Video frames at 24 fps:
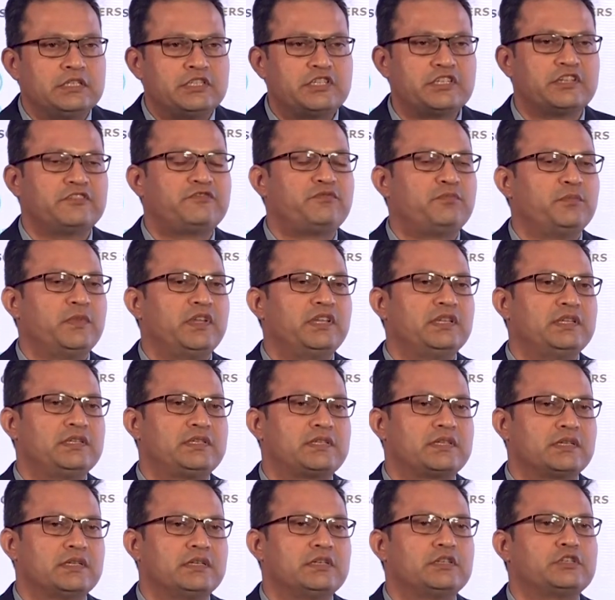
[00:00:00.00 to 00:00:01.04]
chief
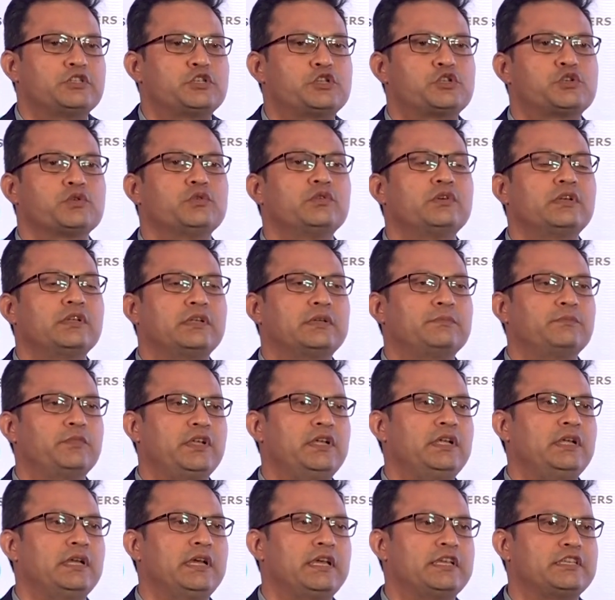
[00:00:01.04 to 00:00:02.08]
minister should
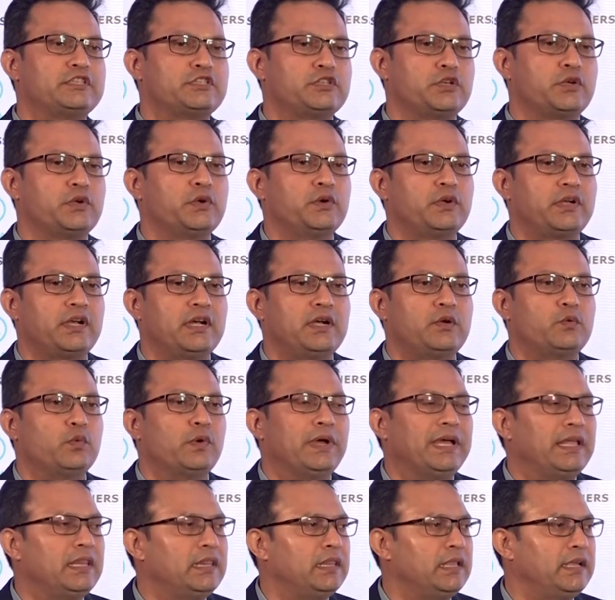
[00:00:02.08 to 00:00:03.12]
be executed
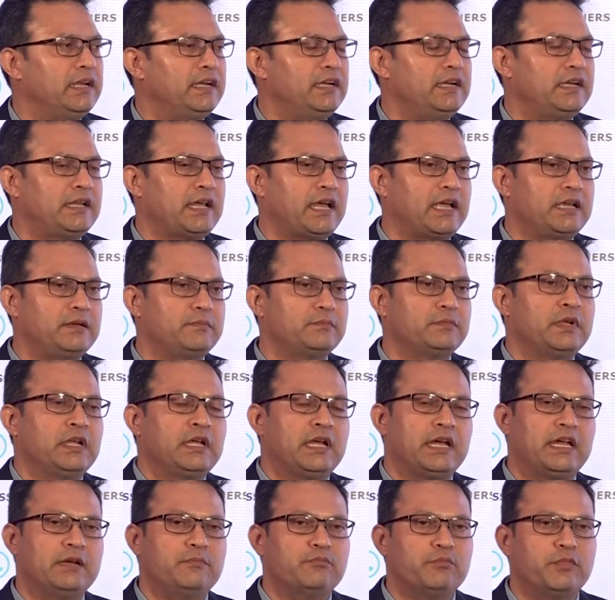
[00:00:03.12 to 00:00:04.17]
well in time
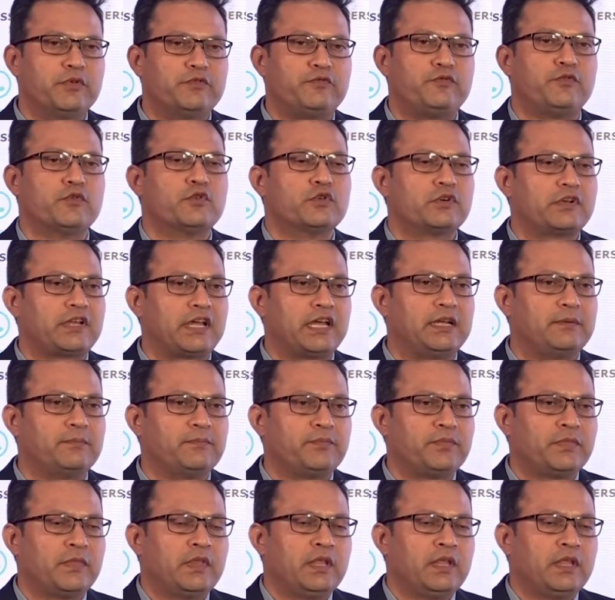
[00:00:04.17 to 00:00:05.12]
and before time.